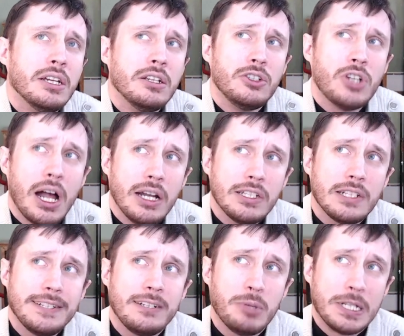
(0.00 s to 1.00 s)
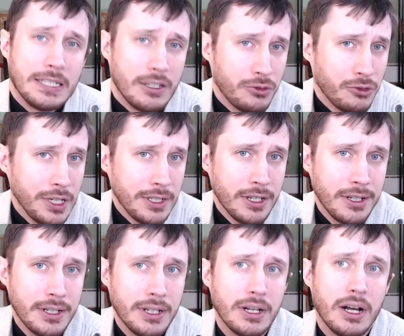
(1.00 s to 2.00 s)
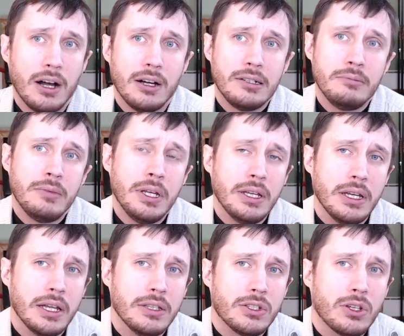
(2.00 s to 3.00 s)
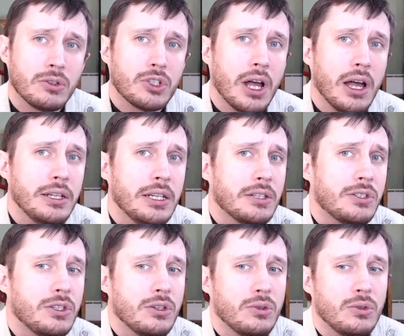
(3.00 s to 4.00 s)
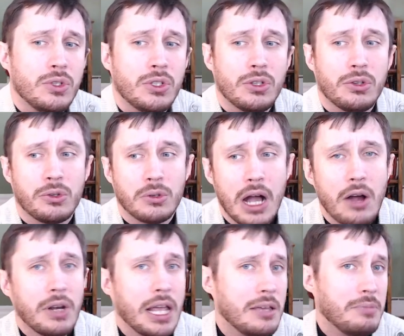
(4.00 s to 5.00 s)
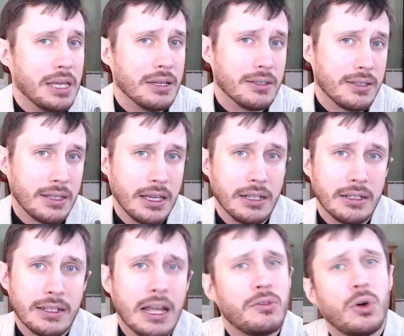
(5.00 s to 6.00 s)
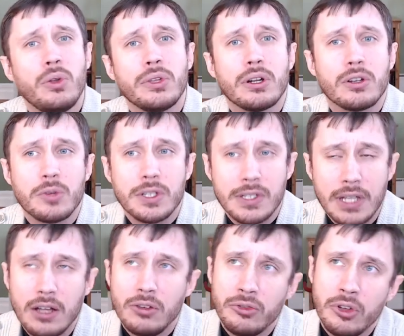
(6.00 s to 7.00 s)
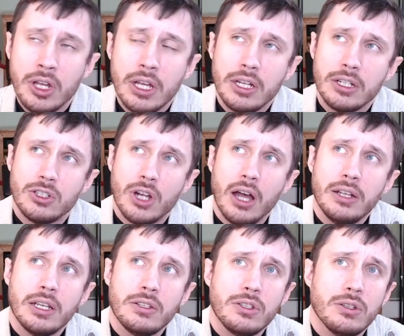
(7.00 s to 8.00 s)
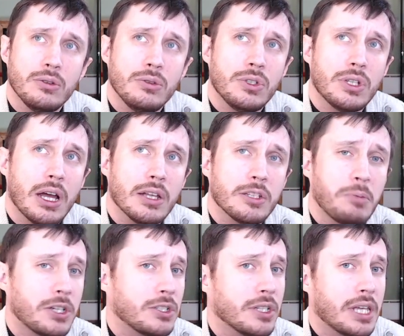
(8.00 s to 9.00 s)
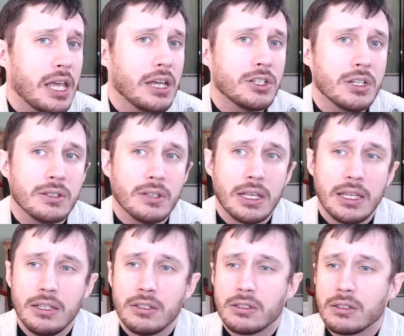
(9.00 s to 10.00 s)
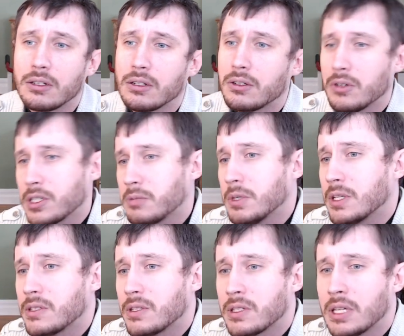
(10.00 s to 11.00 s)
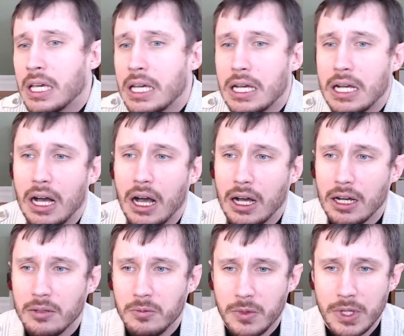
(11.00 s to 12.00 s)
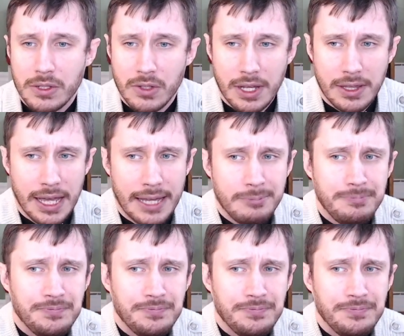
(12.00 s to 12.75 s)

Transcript: John is a little bit different. And so John gets used throughout A, B, and C. It doesn't have a whole year to itself. John gets used on special occasions like Easter, Christmas, things like that.